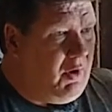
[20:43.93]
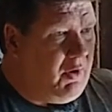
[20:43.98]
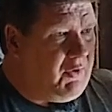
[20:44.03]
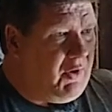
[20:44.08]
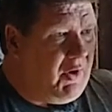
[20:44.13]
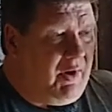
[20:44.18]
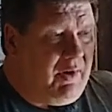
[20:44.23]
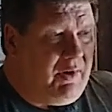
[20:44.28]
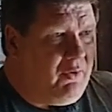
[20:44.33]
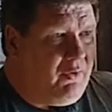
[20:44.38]
a
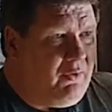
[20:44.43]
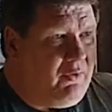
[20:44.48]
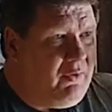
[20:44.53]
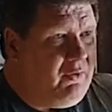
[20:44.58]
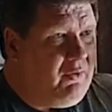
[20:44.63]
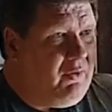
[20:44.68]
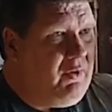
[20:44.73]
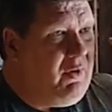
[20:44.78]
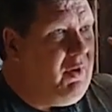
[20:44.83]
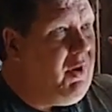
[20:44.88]

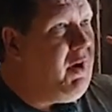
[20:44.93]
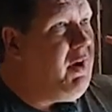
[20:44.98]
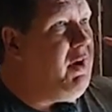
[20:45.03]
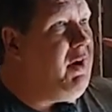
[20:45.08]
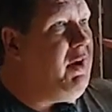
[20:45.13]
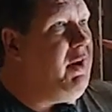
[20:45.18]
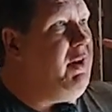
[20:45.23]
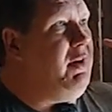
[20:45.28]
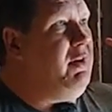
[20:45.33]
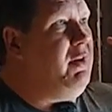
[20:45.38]
Title
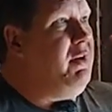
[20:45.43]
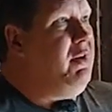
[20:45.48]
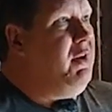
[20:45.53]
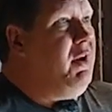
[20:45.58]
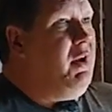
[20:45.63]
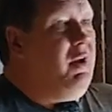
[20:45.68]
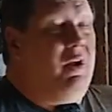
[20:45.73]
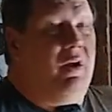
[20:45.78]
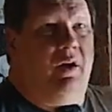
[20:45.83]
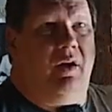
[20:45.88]
IX
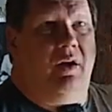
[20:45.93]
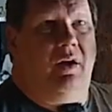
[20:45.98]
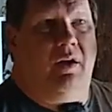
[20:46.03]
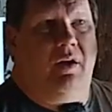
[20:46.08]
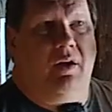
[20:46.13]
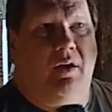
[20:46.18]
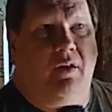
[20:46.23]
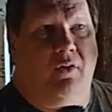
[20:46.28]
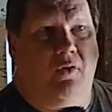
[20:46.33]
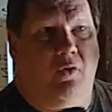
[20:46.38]

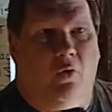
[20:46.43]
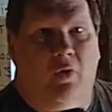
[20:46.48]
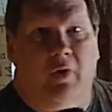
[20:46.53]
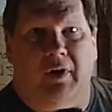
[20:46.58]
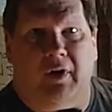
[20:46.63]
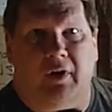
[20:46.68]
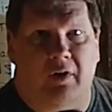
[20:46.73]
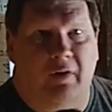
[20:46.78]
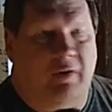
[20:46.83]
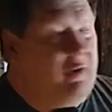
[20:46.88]

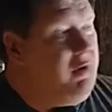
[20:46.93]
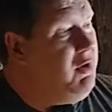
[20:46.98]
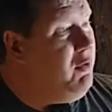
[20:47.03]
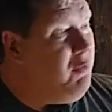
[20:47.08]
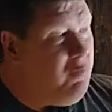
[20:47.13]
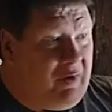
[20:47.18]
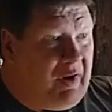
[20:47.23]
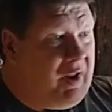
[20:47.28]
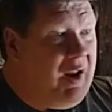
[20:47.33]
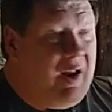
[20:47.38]
lawyer,
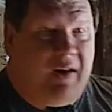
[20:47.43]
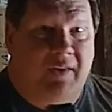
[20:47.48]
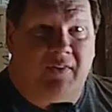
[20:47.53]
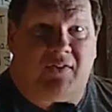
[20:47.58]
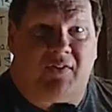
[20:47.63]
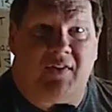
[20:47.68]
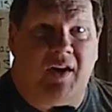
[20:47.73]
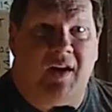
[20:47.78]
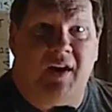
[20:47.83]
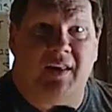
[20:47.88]
you
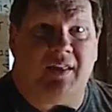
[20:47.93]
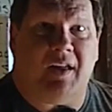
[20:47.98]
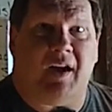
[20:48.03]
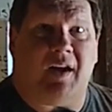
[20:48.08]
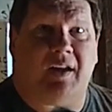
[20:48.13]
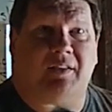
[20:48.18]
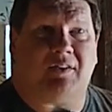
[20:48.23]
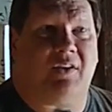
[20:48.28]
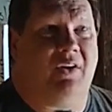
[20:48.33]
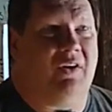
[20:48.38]
can't say
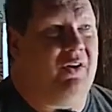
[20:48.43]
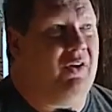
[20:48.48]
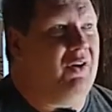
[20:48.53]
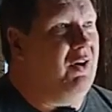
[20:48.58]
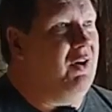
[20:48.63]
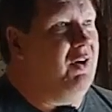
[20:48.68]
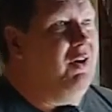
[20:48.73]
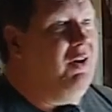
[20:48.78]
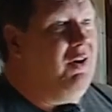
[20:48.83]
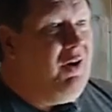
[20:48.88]
that to
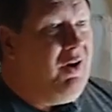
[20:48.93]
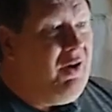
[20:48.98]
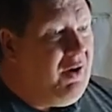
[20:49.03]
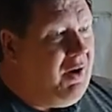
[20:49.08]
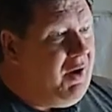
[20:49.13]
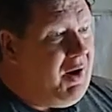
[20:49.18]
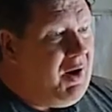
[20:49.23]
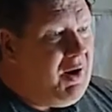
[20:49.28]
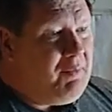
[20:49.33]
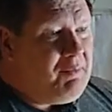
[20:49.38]
her.
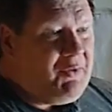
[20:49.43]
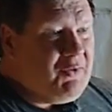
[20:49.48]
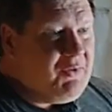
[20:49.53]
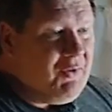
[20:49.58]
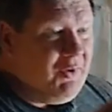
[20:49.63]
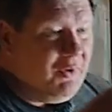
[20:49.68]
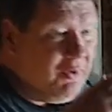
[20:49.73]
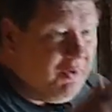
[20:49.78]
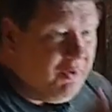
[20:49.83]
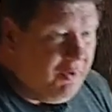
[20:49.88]

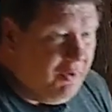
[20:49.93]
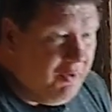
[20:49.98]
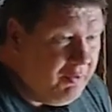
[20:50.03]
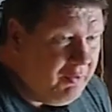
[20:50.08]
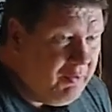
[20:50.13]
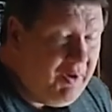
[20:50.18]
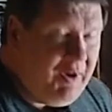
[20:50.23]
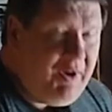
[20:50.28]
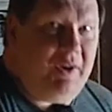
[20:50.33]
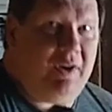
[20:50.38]

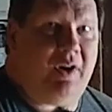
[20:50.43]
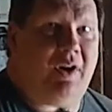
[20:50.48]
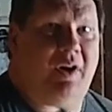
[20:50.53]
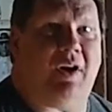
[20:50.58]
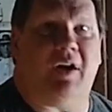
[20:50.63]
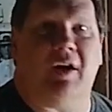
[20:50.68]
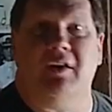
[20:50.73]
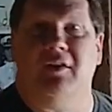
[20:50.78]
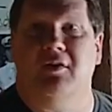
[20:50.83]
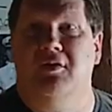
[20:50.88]
Absolutely
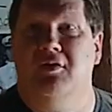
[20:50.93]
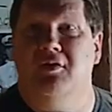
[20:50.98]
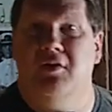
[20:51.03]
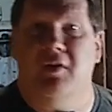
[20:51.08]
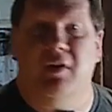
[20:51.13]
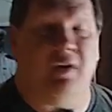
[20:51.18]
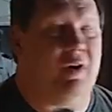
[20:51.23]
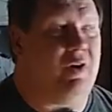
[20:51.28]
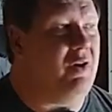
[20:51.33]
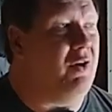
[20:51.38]
not.
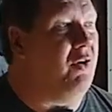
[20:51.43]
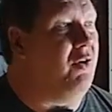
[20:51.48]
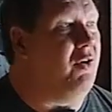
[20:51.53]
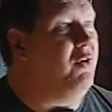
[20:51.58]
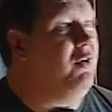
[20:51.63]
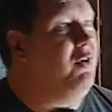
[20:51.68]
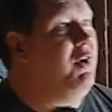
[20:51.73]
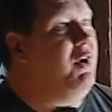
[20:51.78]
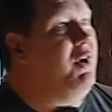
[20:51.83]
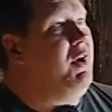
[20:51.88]

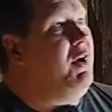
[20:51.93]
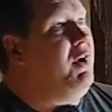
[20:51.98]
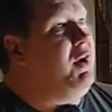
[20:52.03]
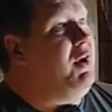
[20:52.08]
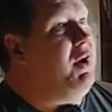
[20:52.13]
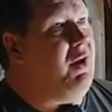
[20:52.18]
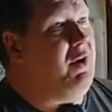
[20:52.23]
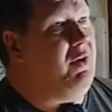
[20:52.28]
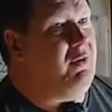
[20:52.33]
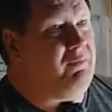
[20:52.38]
No.
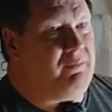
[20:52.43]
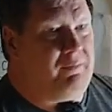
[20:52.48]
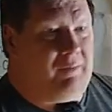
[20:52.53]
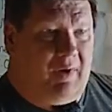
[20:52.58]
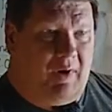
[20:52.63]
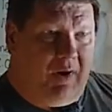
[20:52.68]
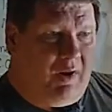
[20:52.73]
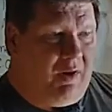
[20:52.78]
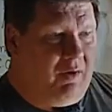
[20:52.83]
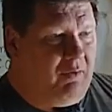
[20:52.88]

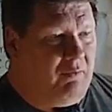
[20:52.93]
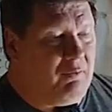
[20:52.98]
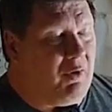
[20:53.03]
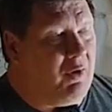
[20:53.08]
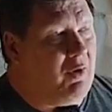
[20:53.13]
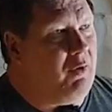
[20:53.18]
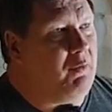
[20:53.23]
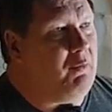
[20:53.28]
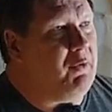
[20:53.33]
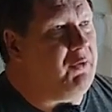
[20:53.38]

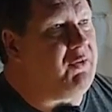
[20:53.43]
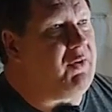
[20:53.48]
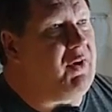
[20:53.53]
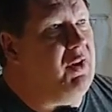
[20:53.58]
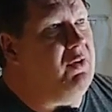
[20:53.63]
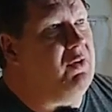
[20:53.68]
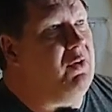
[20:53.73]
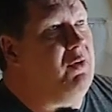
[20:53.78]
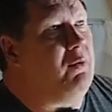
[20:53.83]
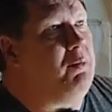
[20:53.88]
We're almost
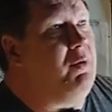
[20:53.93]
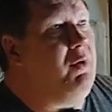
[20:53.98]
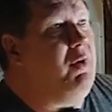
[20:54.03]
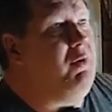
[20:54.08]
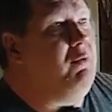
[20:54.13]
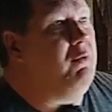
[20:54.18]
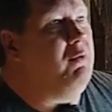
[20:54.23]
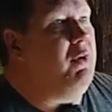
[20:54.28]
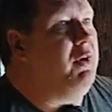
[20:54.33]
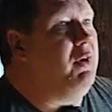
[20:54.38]
getting to the
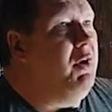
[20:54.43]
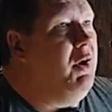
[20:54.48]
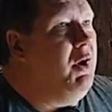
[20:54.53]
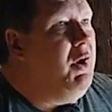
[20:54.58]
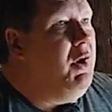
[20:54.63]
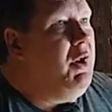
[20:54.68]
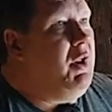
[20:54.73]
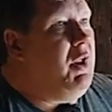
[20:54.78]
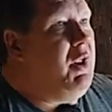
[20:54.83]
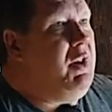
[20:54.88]
point where
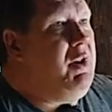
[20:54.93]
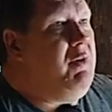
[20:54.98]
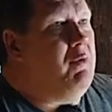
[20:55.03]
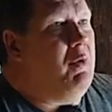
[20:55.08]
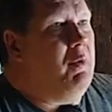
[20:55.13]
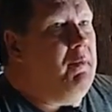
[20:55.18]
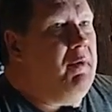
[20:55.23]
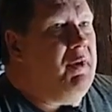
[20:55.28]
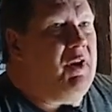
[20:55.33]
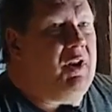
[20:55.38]
any
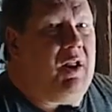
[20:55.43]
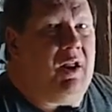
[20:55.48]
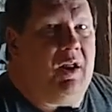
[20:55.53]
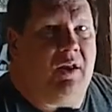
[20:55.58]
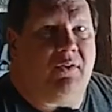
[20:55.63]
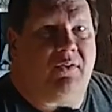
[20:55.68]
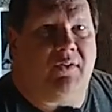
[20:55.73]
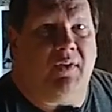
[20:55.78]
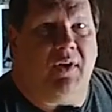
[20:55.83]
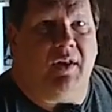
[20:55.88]
woman you
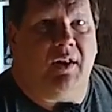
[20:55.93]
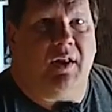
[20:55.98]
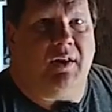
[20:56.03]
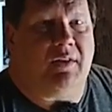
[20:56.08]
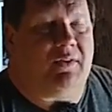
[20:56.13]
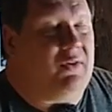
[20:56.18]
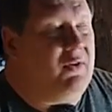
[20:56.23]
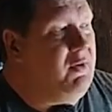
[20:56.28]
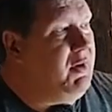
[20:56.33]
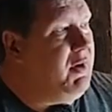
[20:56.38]
can't say
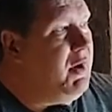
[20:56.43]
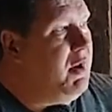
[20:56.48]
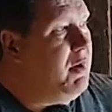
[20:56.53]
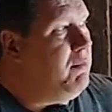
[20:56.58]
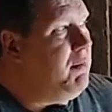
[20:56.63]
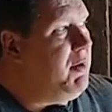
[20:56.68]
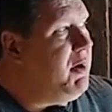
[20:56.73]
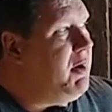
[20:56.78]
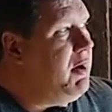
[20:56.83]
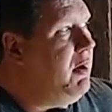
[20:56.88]
that to. You got
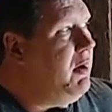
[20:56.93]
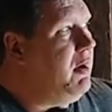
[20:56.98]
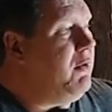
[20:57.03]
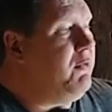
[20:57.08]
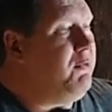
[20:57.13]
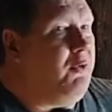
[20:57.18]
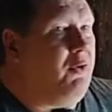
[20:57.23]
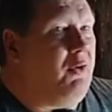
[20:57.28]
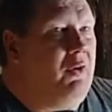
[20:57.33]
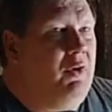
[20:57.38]
to be
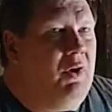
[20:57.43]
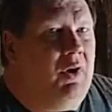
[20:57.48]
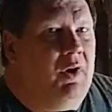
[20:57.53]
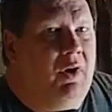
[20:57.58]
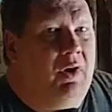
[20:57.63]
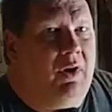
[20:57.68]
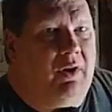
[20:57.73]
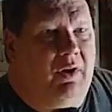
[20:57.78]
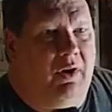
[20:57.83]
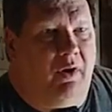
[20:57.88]
careful.
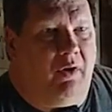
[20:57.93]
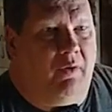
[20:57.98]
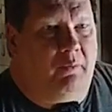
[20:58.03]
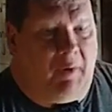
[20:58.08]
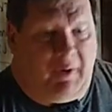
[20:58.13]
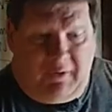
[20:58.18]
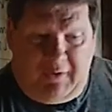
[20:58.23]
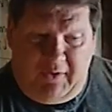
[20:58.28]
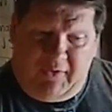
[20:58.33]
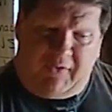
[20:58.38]
You know,
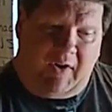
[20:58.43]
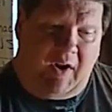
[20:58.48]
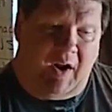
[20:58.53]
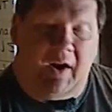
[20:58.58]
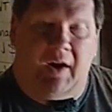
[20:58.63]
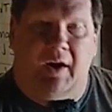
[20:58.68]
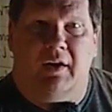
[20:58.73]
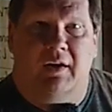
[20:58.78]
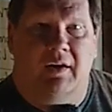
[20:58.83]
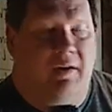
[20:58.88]
but this
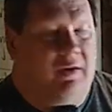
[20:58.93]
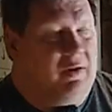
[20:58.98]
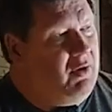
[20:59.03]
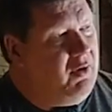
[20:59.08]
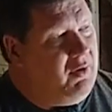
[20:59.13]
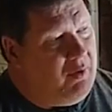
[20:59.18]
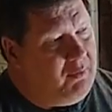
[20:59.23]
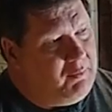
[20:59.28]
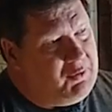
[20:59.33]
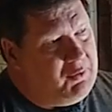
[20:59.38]
guy, you
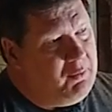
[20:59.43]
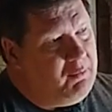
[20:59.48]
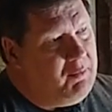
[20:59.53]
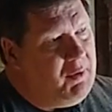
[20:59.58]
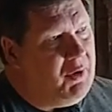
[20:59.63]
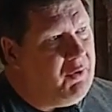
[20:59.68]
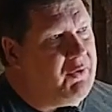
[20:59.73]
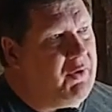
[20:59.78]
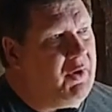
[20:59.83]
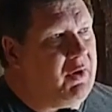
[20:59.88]
know, I'm sure
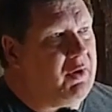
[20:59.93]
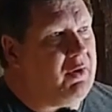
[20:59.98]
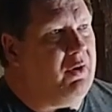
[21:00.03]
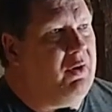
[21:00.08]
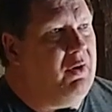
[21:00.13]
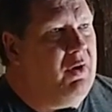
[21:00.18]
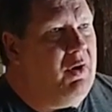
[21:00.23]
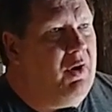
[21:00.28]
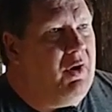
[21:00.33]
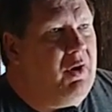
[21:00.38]
Mel
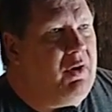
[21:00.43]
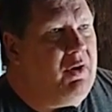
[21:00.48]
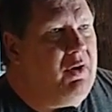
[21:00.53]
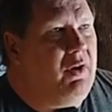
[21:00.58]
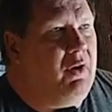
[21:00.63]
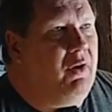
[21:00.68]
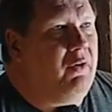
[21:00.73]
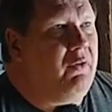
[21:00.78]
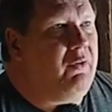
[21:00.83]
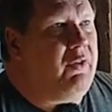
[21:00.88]
Tucker,
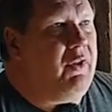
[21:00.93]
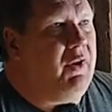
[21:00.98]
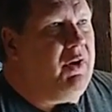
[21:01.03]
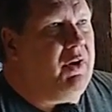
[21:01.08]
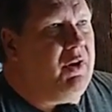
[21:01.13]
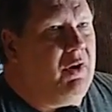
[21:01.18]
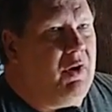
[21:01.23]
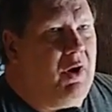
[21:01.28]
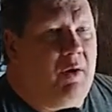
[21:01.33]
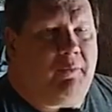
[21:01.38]
you know,
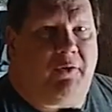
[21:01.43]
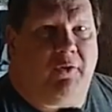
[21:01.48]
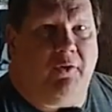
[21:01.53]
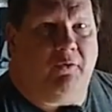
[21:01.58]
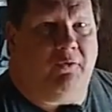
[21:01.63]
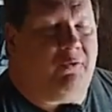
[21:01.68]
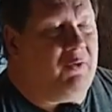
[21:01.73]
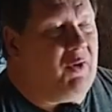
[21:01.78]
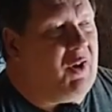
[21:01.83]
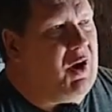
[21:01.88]
thinking, I'm
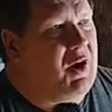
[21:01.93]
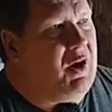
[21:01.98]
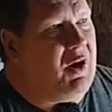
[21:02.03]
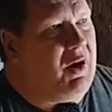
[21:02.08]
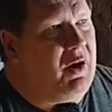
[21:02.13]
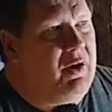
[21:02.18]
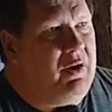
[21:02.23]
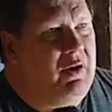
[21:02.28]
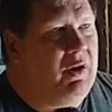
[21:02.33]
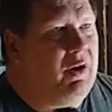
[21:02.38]
so
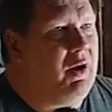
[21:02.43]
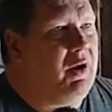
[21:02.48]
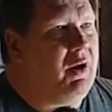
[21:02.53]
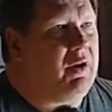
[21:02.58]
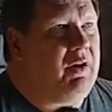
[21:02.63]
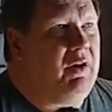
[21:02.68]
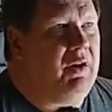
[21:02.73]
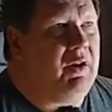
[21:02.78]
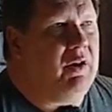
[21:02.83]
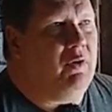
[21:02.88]
fly,
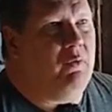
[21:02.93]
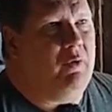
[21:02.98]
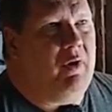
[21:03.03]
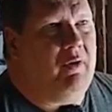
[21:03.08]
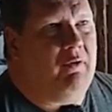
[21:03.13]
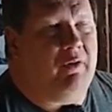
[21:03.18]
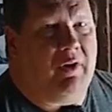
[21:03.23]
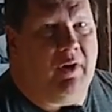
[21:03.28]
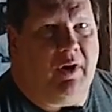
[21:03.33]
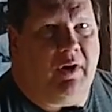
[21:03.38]
I can get
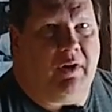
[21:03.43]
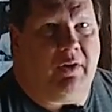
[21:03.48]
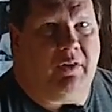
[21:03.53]
away with